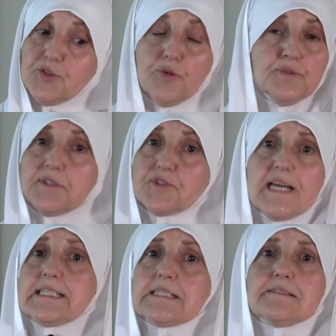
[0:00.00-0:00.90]
don't
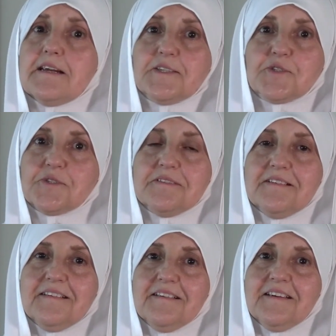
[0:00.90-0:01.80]
transgress.
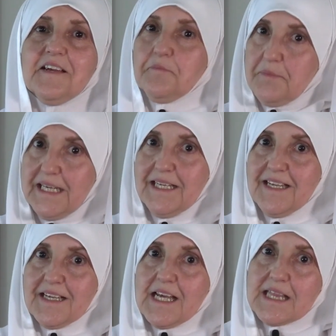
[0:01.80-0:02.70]

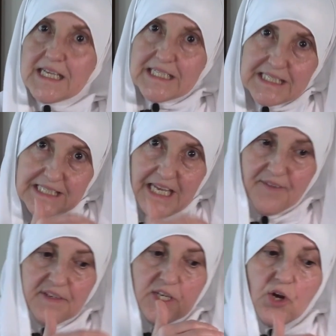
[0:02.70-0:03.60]
Meaning there is
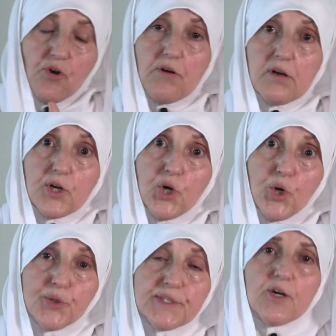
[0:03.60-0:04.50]
even
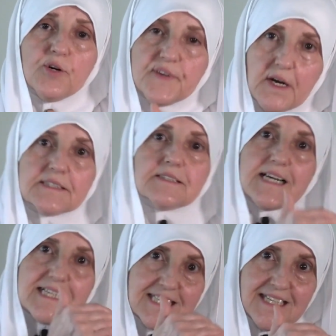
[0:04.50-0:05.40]
code of
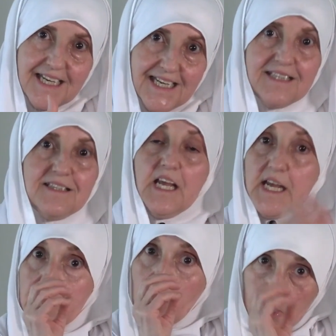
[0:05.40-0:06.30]
conduct in,
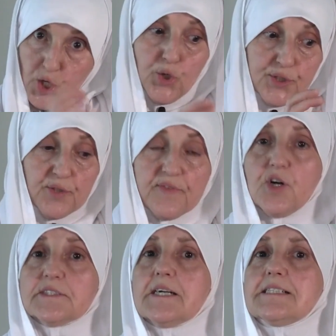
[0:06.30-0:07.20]
a code of
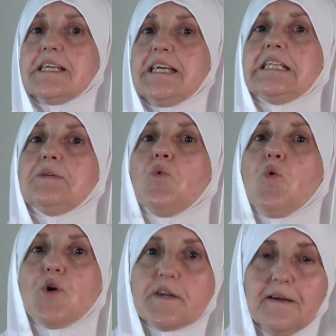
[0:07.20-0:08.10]
conduct in
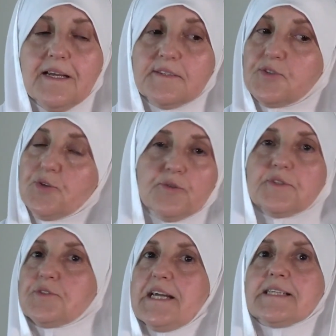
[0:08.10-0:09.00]
war.
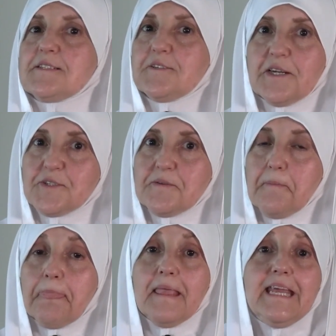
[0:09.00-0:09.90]
Don't transgress.
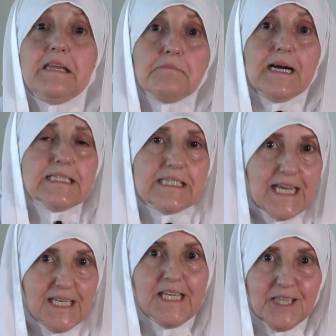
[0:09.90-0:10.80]
In my
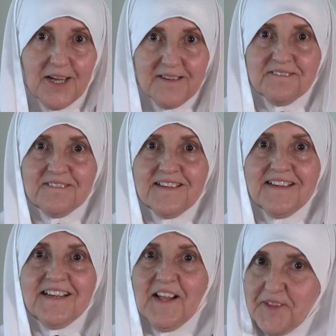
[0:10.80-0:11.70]
daily life,
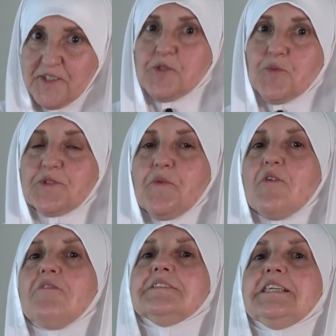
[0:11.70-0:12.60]
and this is what we
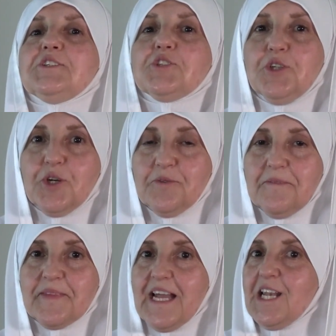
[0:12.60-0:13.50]
all need to know,
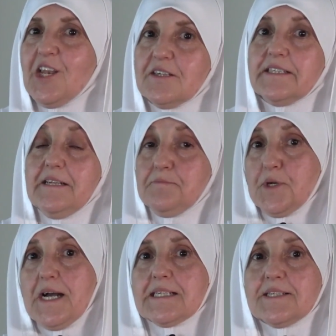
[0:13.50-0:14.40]
and learn and
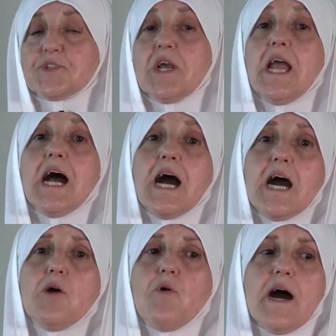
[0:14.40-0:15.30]
practice,
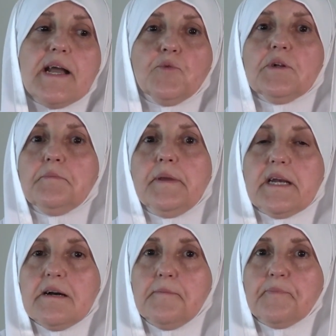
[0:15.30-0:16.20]
how I will
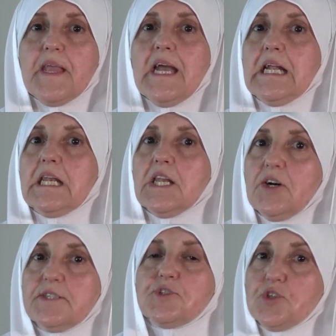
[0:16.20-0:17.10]
become and
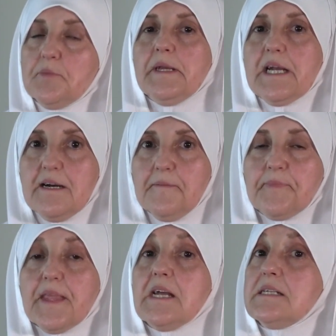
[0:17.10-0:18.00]
learn to
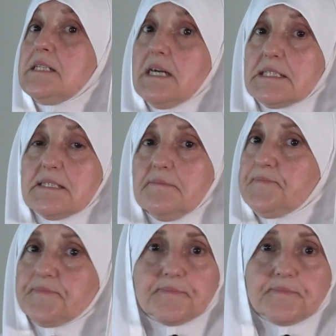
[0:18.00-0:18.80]
become not